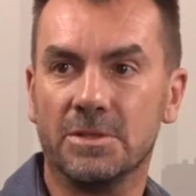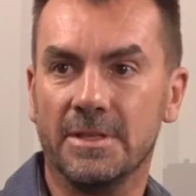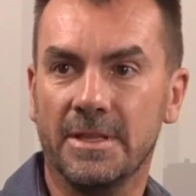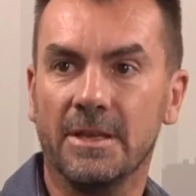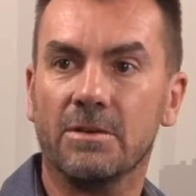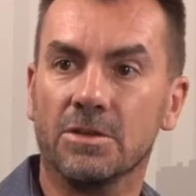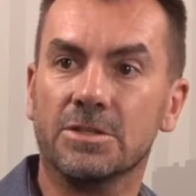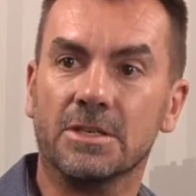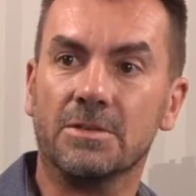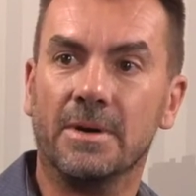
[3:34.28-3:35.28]
their
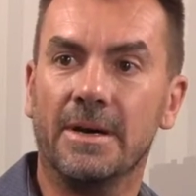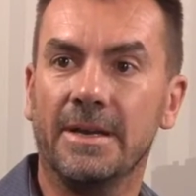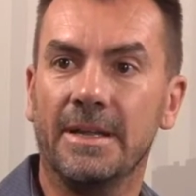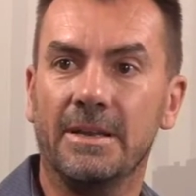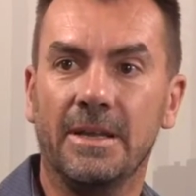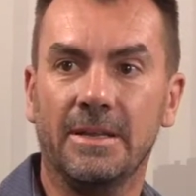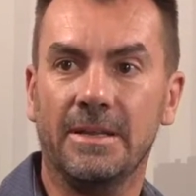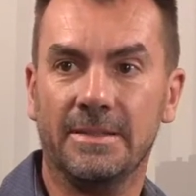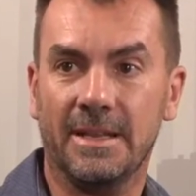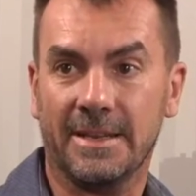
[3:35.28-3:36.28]
costs are too high
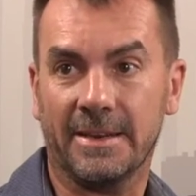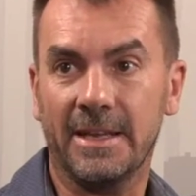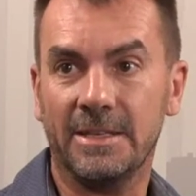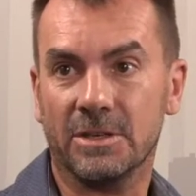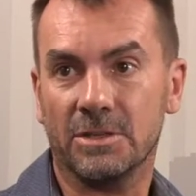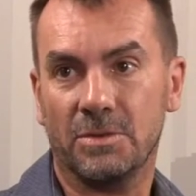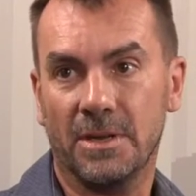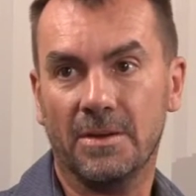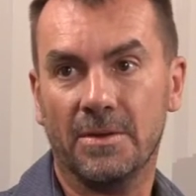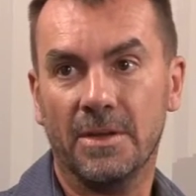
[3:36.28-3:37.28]
and the grades are too
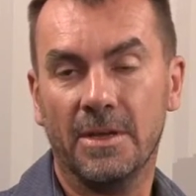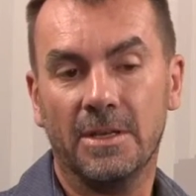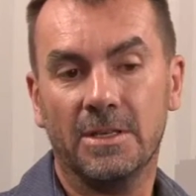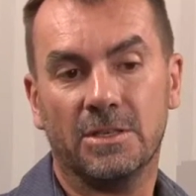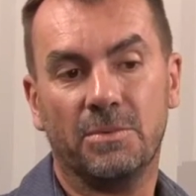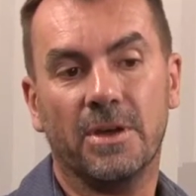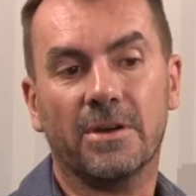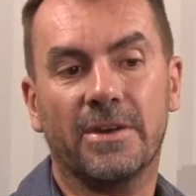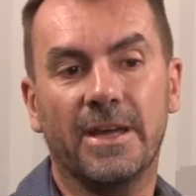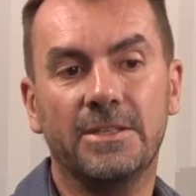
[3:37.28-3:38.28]
low. So we are
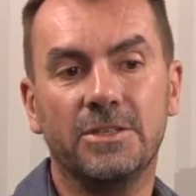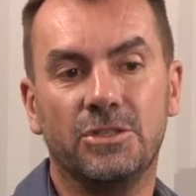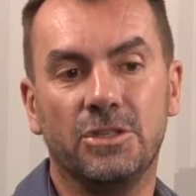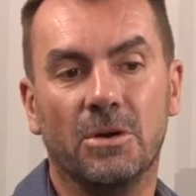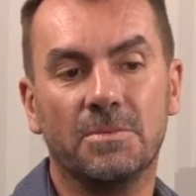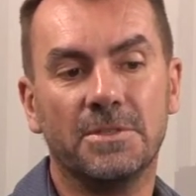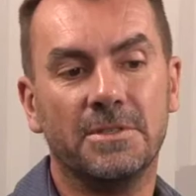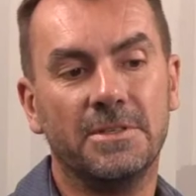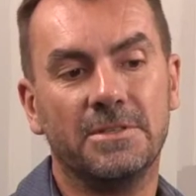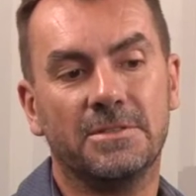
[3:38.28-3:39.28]
creating jobs in
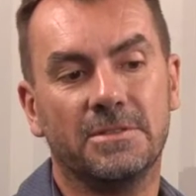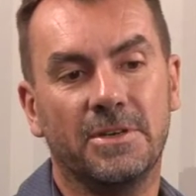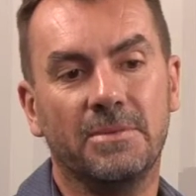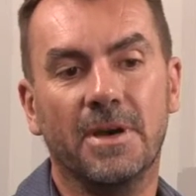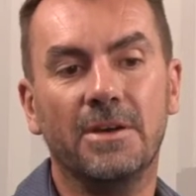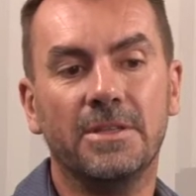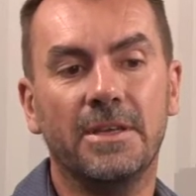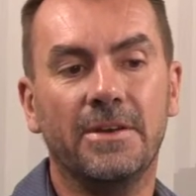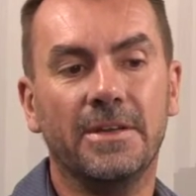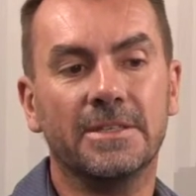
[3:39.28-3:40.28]
these remote
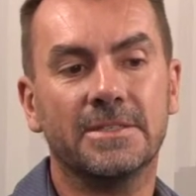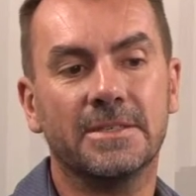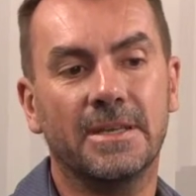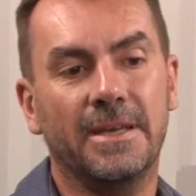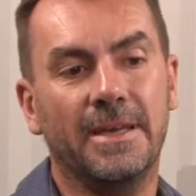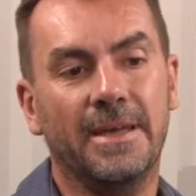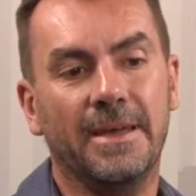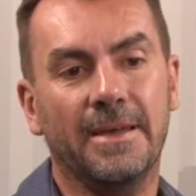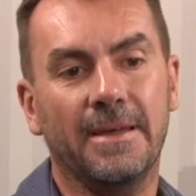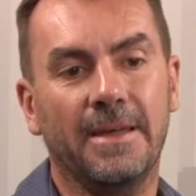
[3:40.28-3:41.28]
areas,
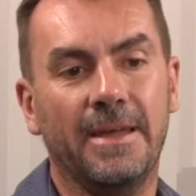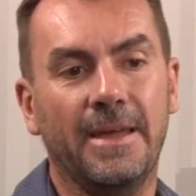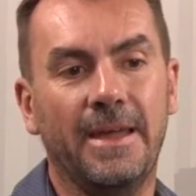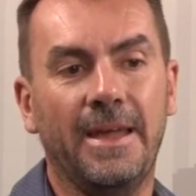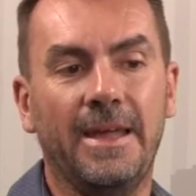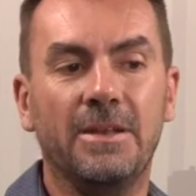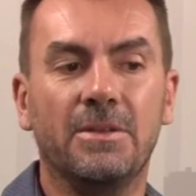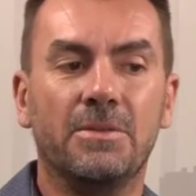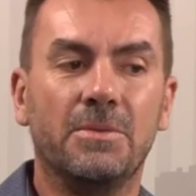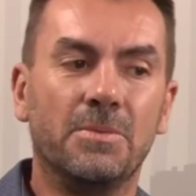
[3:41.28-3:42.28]
and
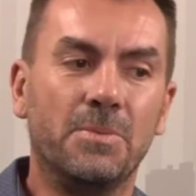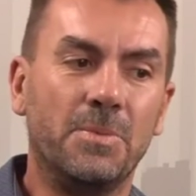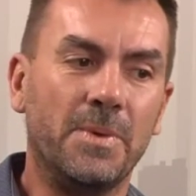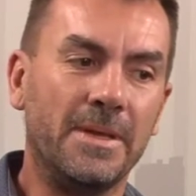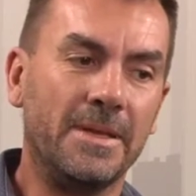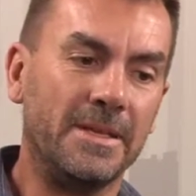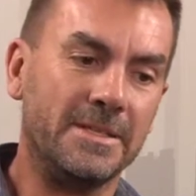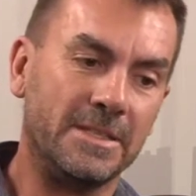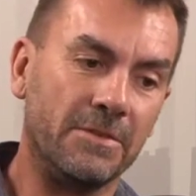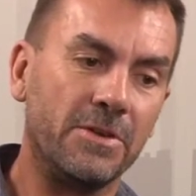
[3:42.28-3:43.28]

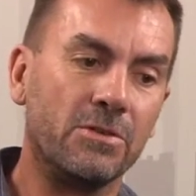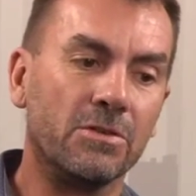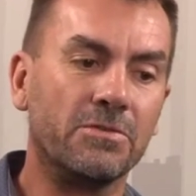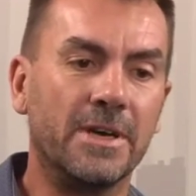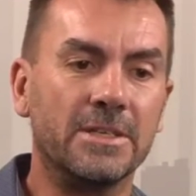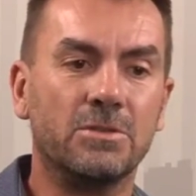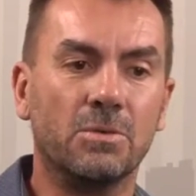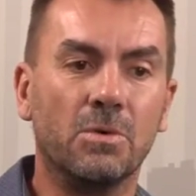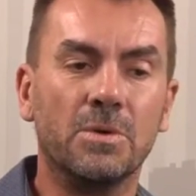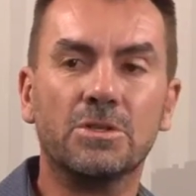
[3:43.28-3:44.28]
it's difficult for us to
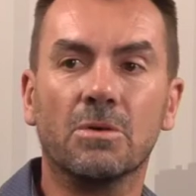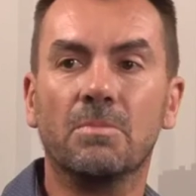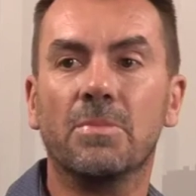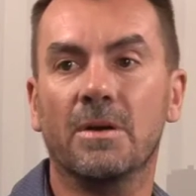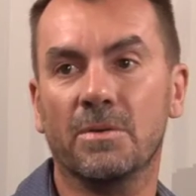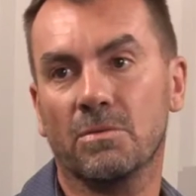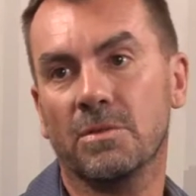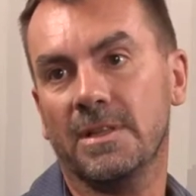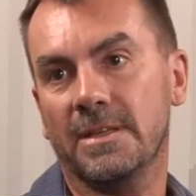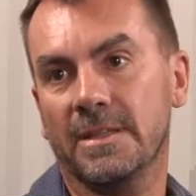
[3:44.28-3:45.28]
always comply with all
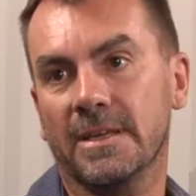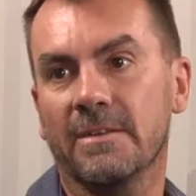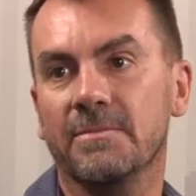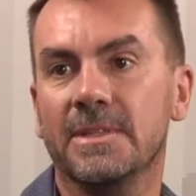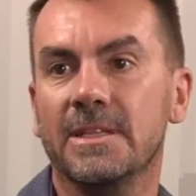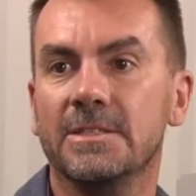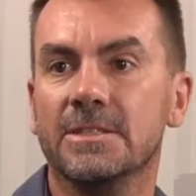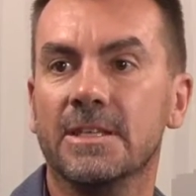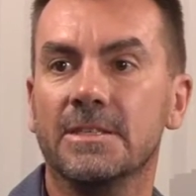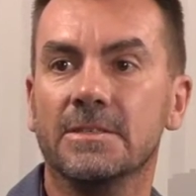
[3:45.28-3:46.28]
the government
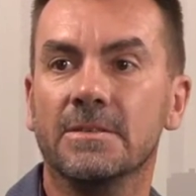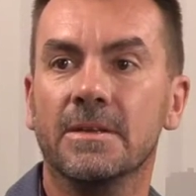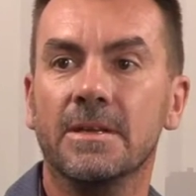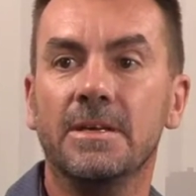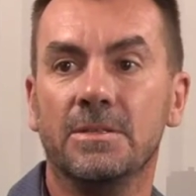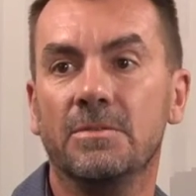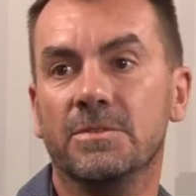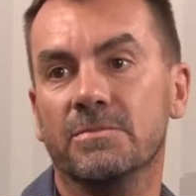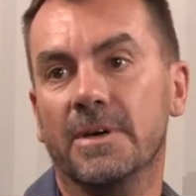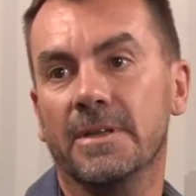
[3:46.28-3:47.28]
legislation in terms
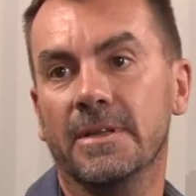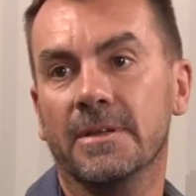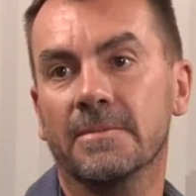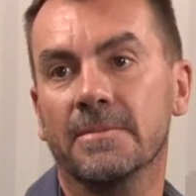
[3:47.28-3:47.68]
of mining.